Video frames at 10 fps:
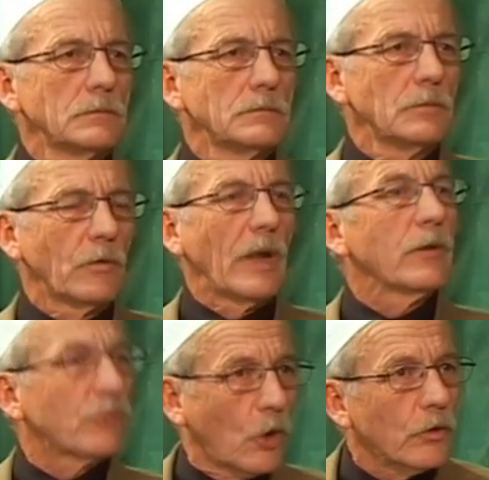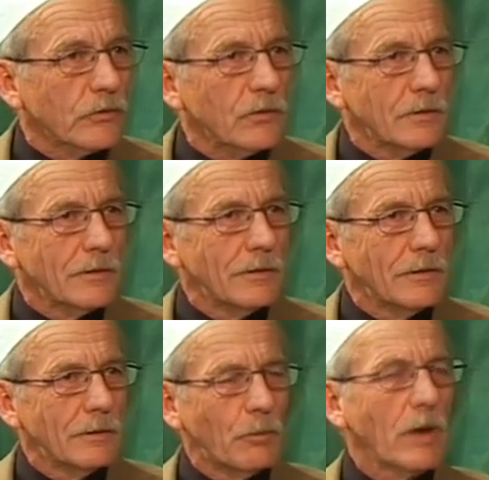And of course,
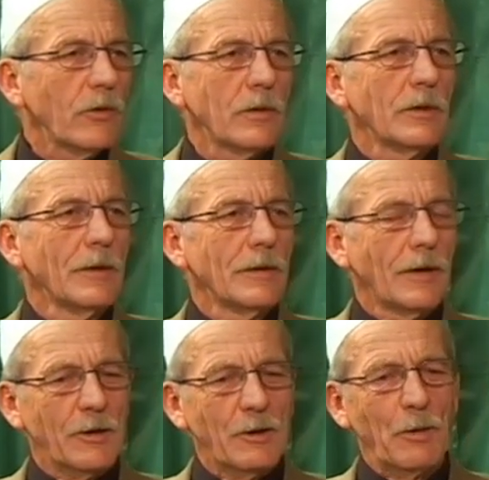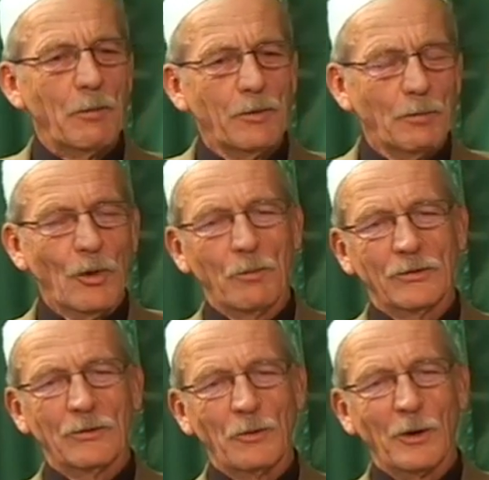I remember
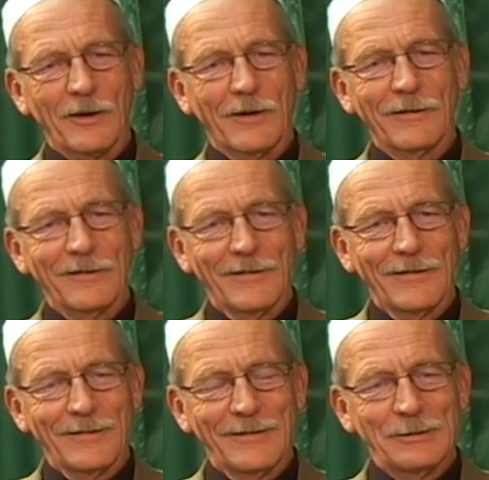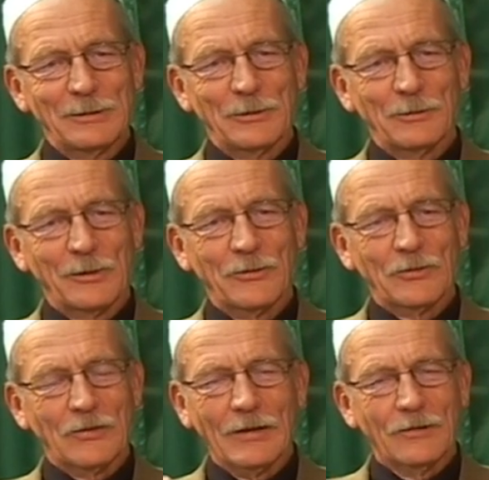Muhammad Safirullah Khan, he once
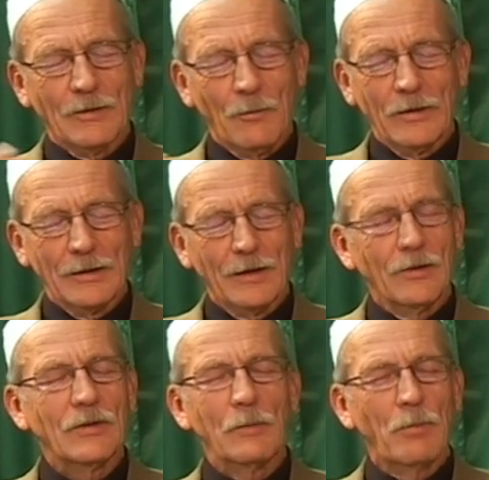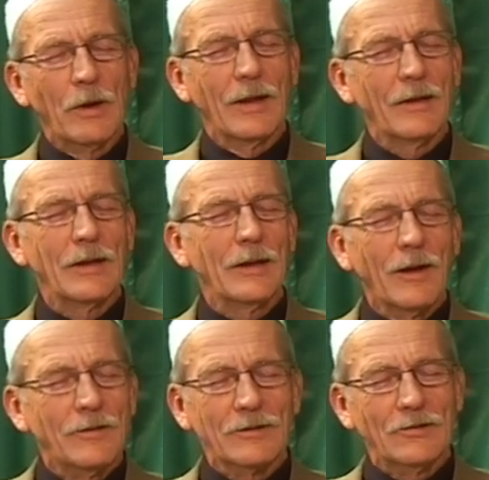said something, and he said, and
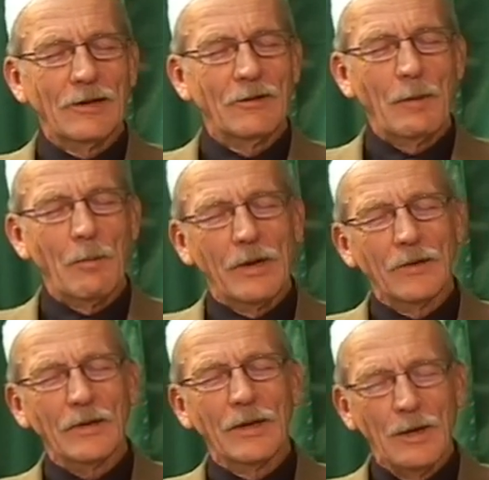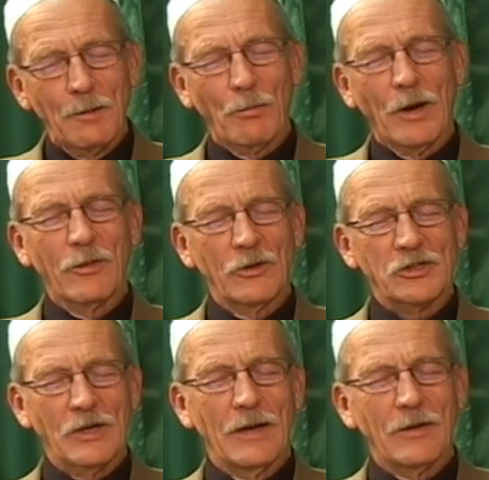I still remember he said, by the
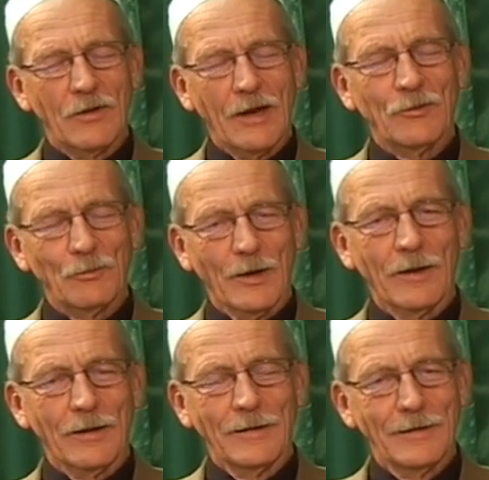sheer grace of Allah.